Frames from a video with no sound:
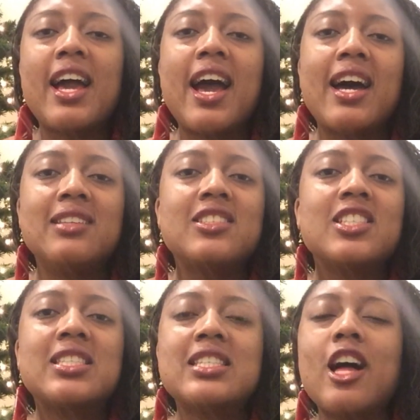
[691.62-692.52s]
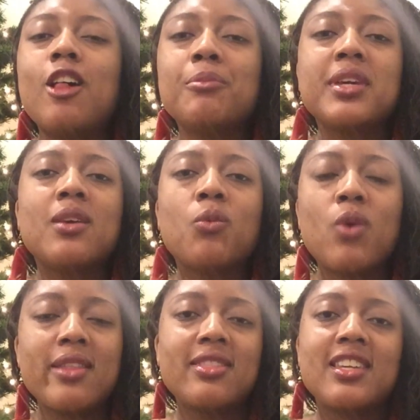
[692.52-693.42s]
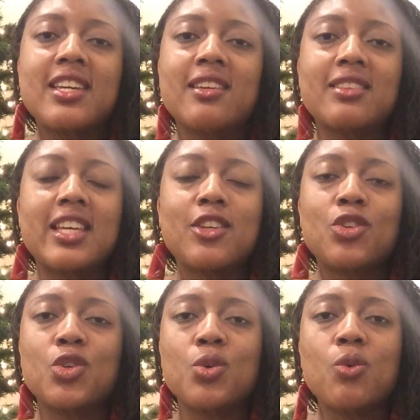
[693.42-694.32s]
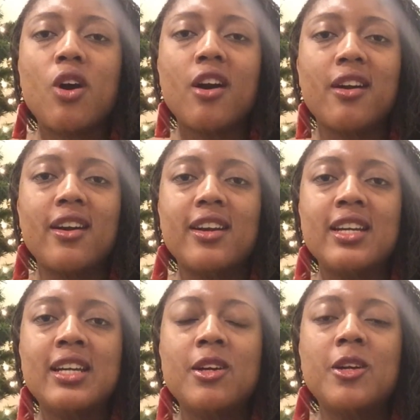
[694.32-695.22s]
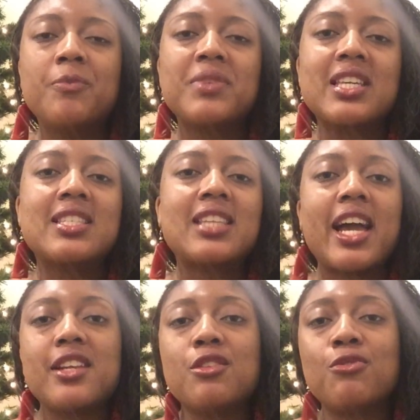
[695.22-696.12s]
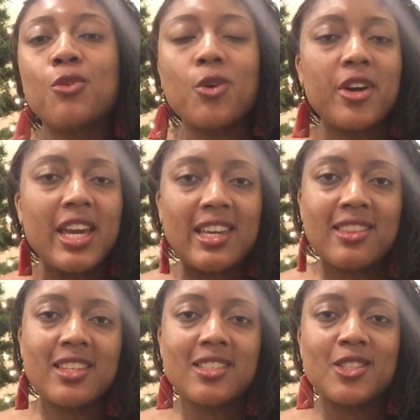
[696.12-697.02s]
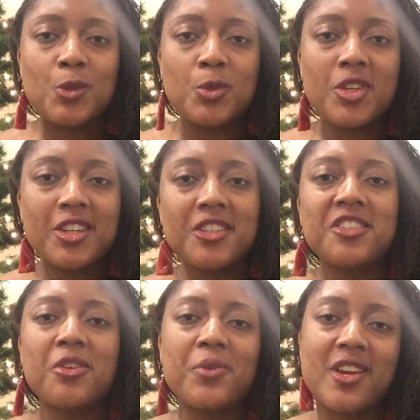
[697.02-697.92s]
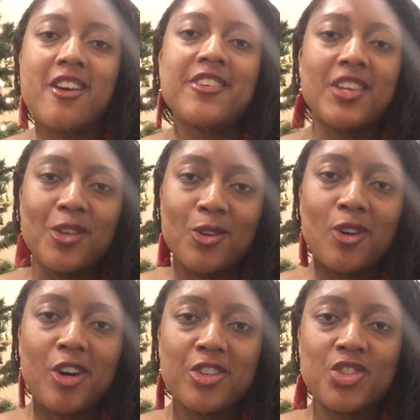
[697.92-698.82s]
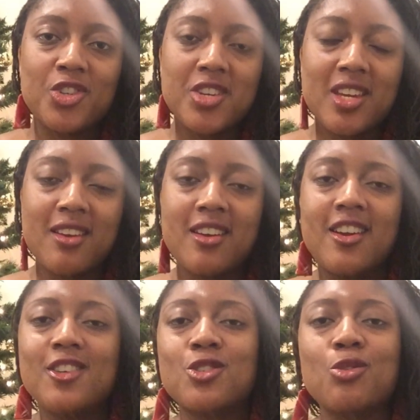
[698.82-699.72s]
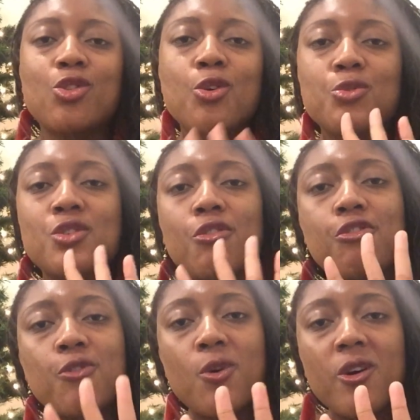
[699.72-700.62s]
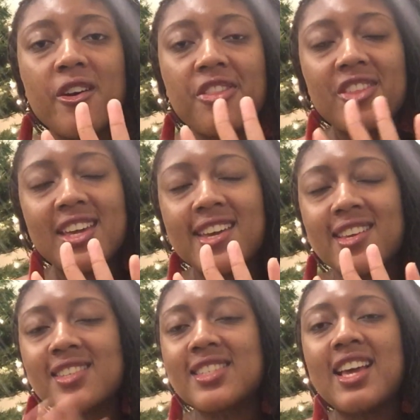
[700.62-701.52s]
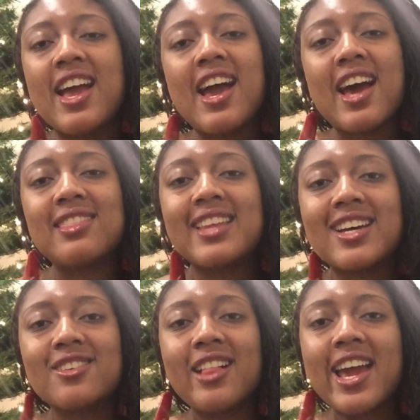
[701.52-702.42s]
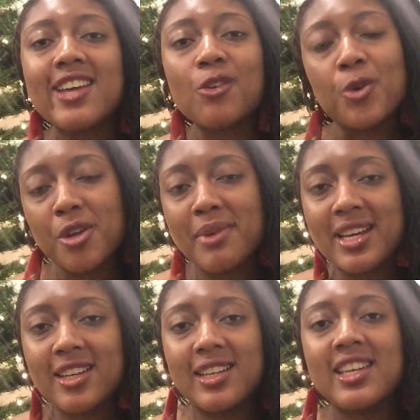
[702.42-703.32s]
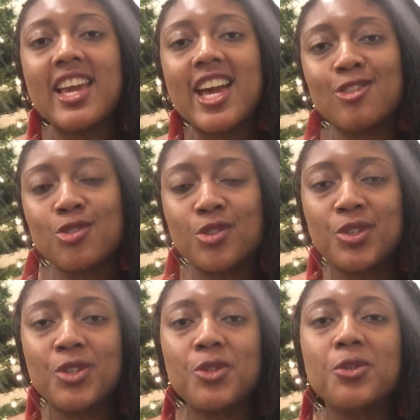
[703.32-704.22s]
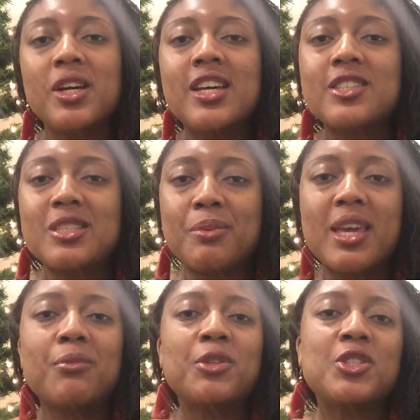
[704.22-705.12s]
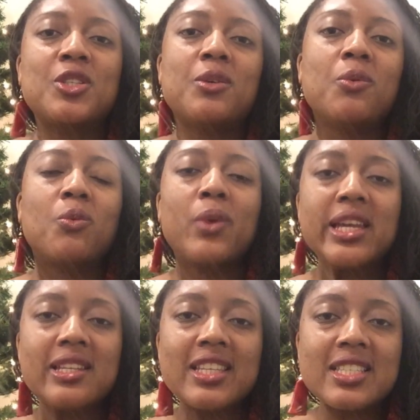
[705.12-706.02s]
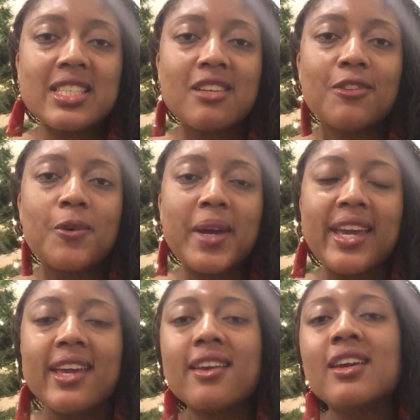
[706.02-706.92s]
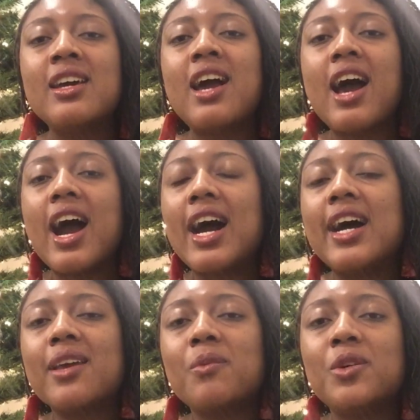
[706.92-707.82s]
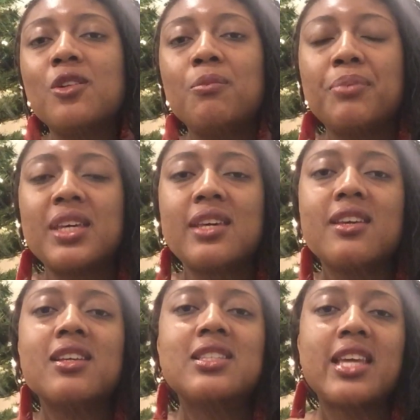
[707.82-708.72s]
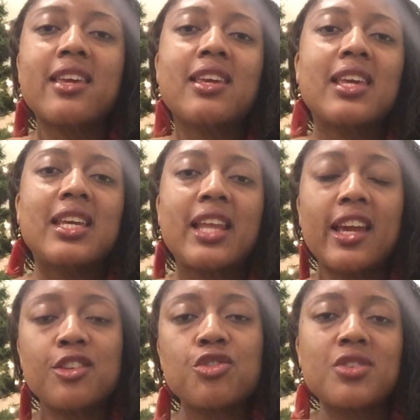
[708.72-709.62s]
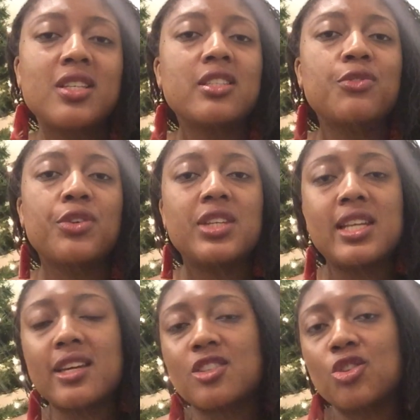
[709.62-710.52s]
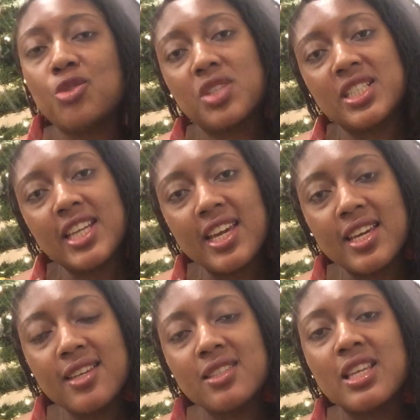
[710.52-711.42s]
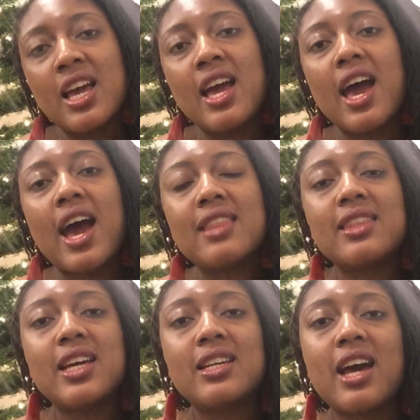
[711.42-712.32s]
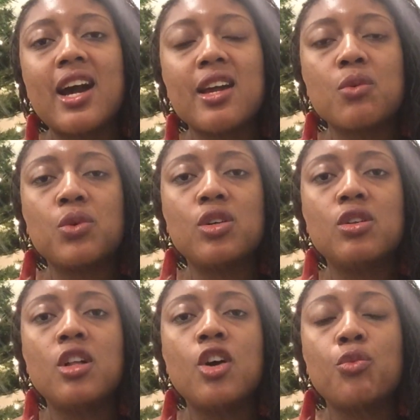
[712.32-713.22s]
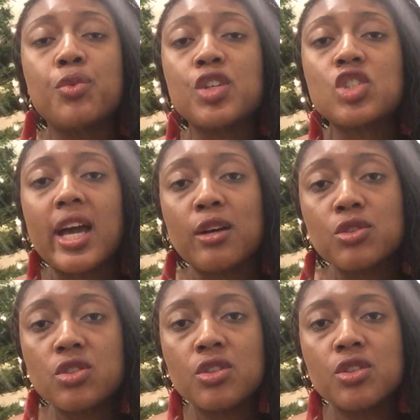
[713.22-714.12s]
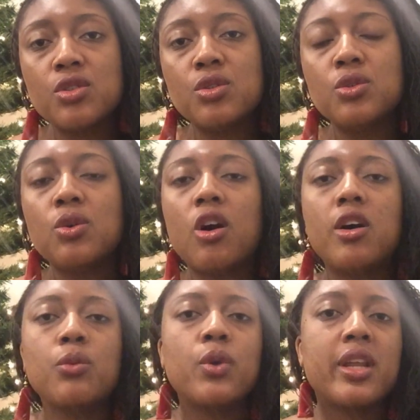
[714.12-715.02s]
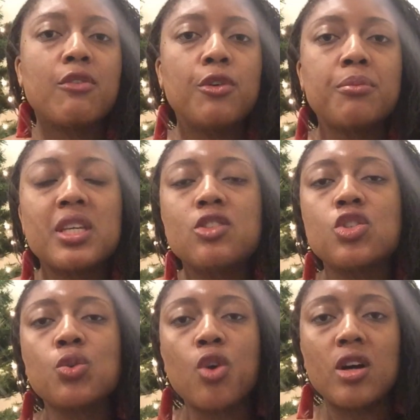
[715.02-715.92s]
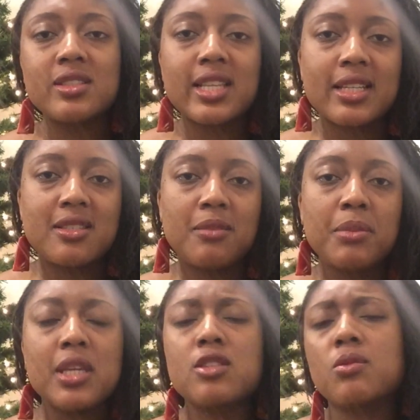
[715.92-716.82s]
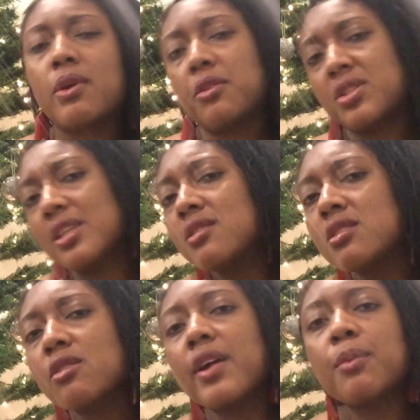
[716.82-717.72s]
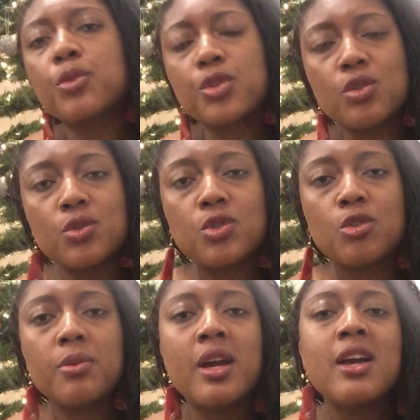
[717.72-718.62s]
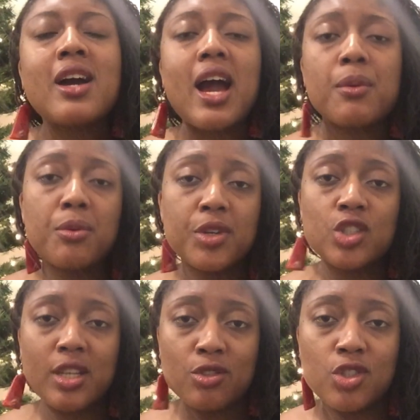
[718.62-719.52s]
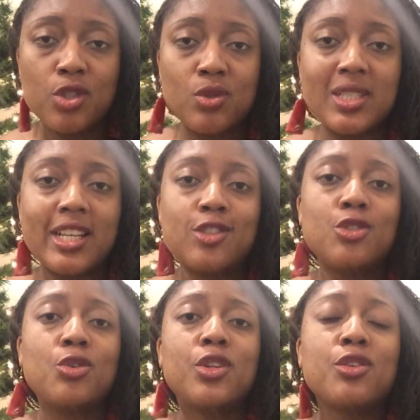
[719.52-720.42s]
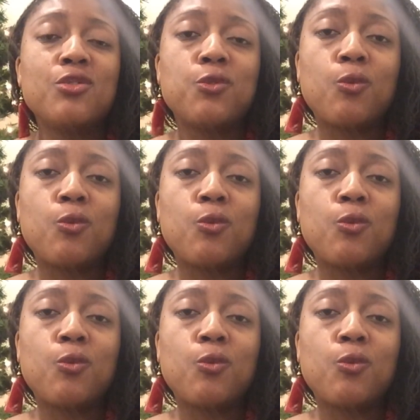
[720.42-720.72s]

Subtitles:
and just tell me one thing that you are excited for in this new year regarding your lock journey. So those 4 things, and that'll automatically enter you to be able to win this giveaway. I will be taking in entries for the next 30 days, and then I will reach out to you on whatever means you contacted me. So whether it's Instagram or YouTube, I will reach out to you to let you know that you've